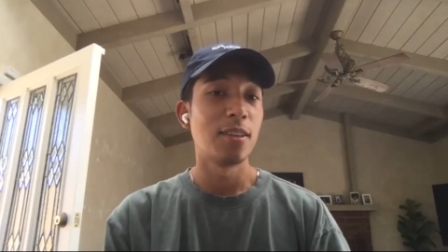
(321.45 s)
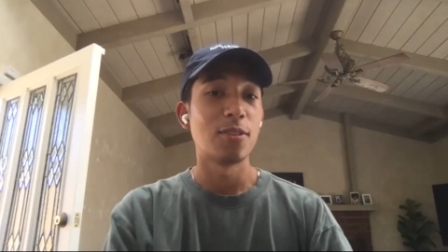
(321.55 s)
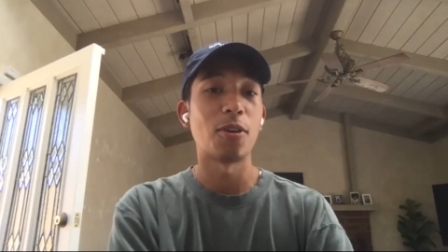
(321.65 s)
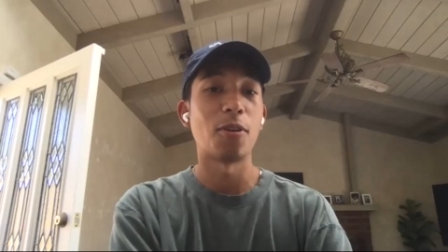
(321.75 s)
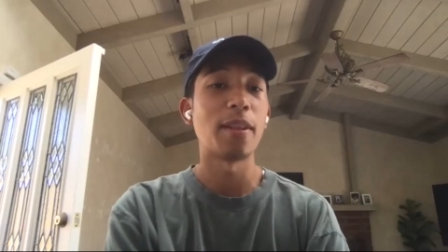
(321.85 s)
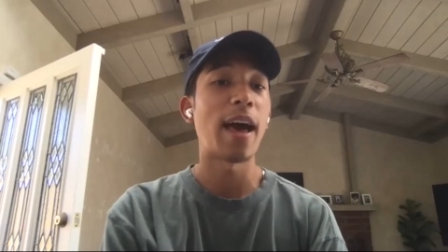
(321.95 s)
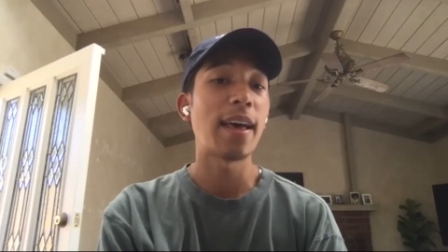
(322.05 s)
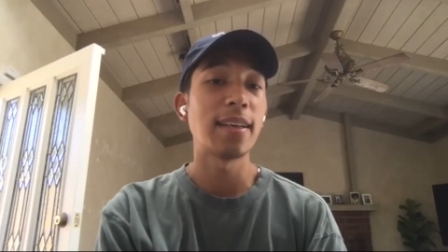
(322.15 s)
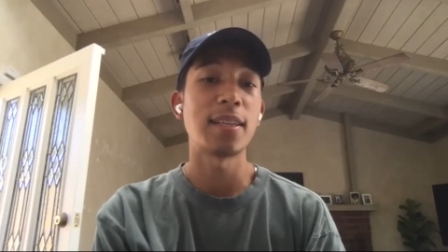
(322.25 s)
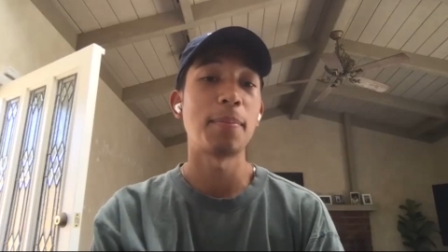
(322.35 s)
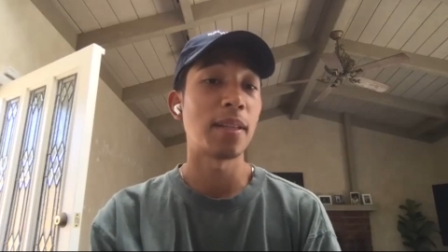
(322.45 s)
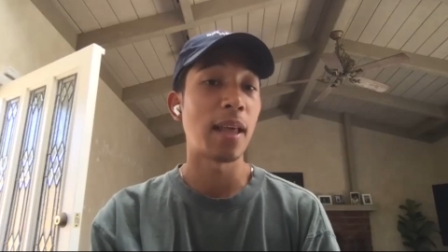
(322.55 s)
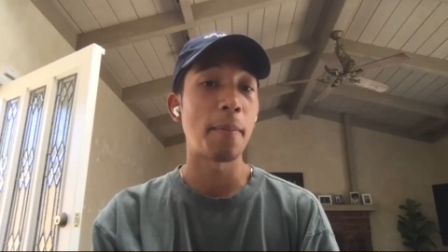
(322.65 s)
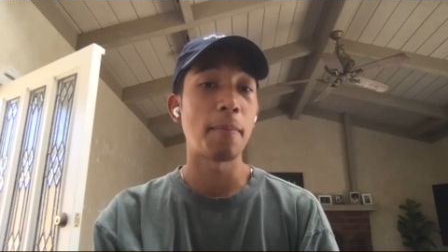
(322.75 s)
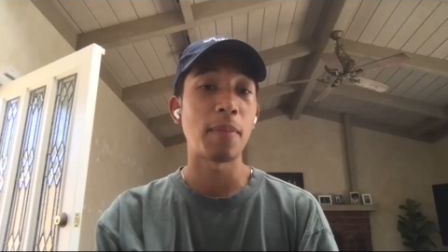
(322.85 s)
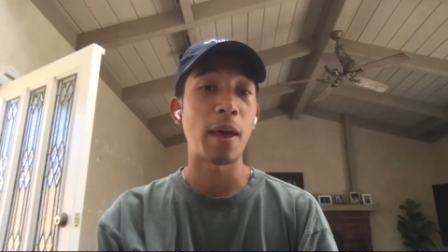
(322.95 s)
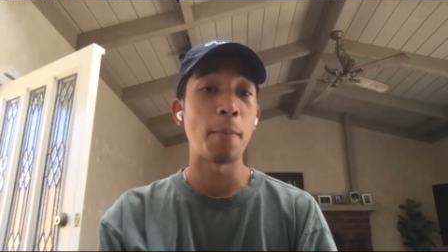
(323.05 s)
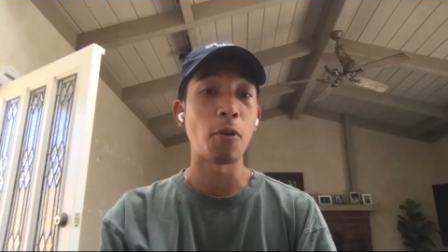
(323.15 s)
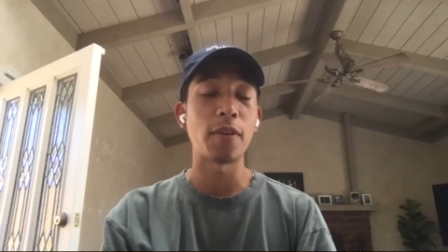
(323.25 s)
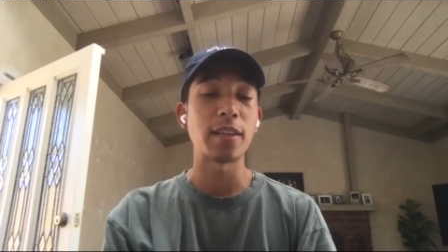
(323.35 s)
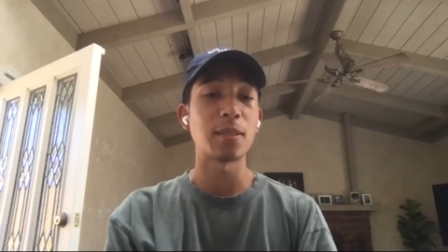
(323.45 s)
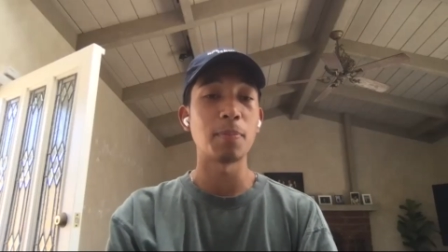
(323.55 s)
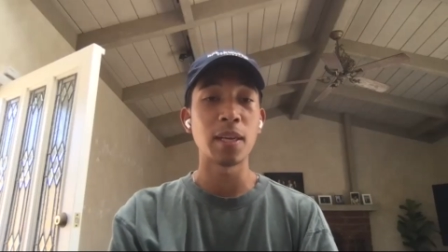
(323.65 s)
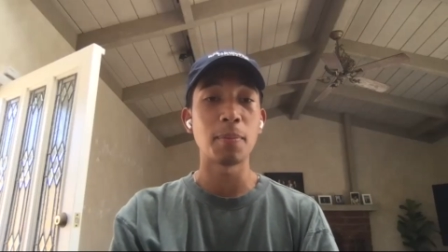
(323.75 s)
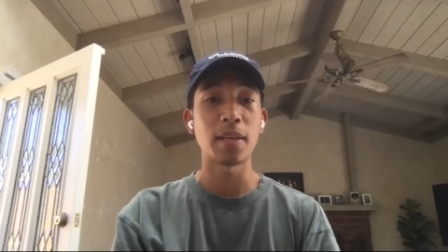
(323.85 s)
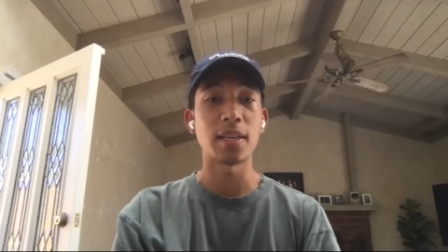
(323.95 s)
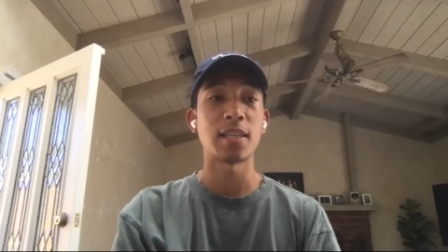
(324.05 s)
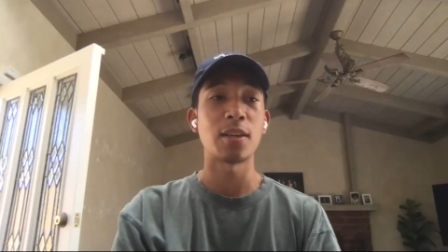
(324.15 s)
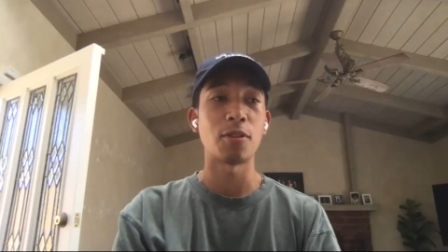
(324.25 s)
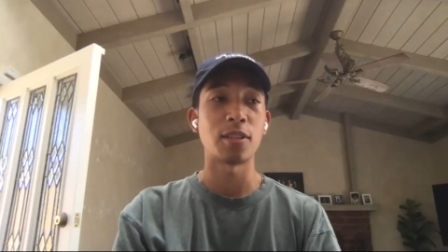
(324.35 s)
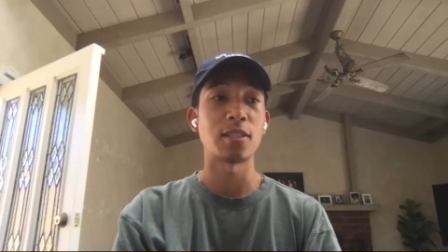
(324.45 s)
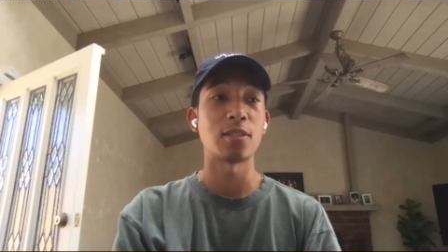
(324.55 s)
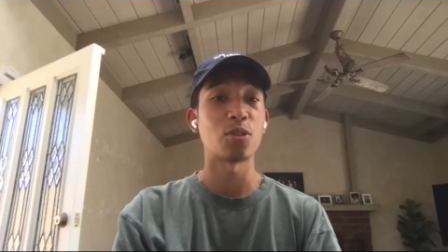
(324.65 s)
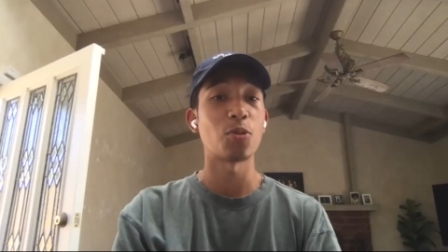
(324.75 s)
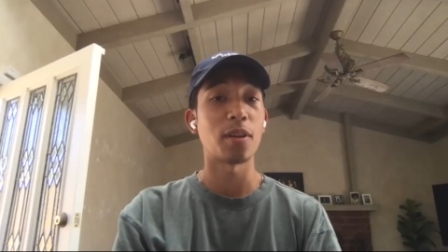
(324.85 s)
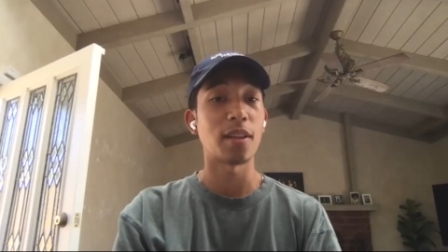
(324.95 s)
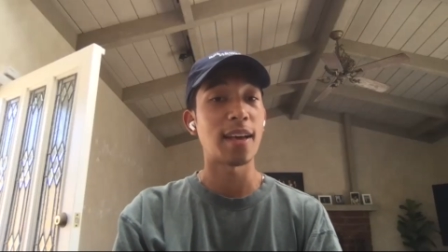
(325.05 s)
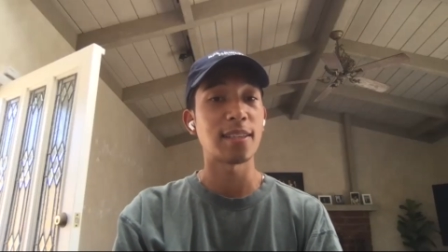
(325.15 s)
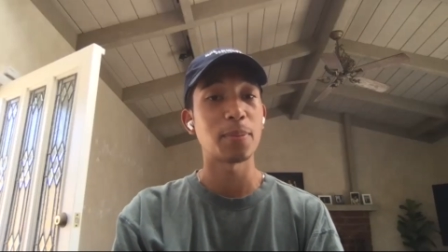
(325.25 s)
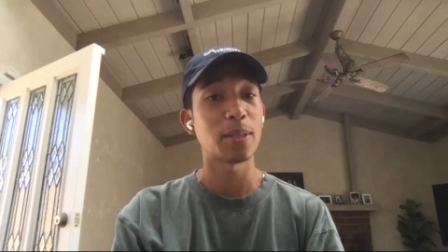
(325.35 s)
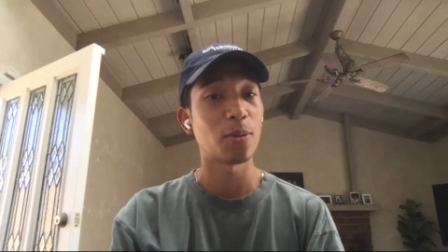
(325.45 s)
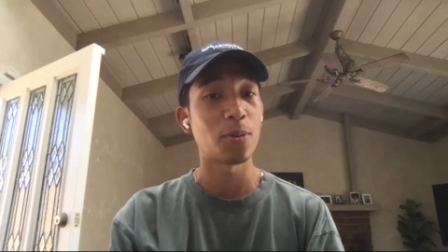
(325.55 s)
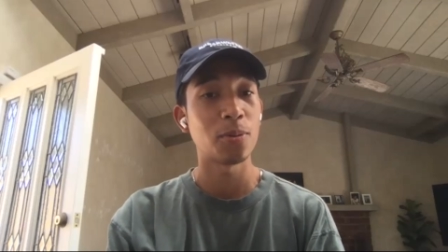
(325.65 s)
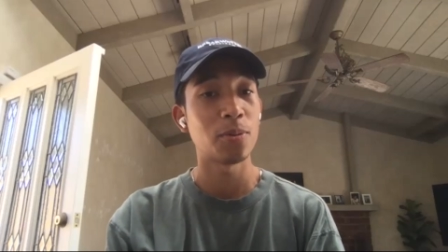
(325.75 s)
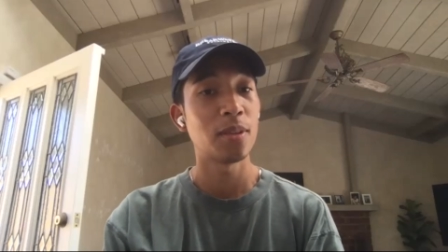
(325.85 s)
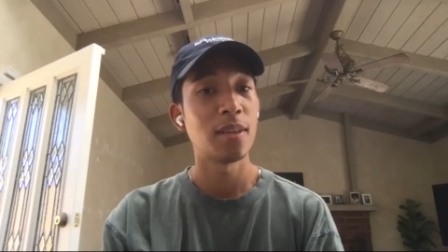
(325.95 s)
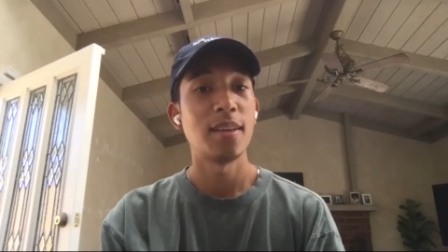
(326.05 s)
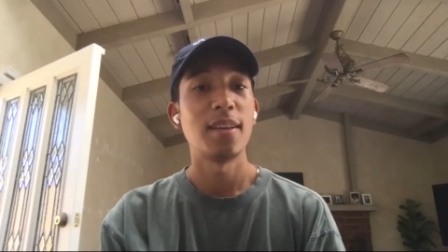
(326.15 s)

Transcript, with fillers: So that is something that motivates me, because I know this is a story that has to be told.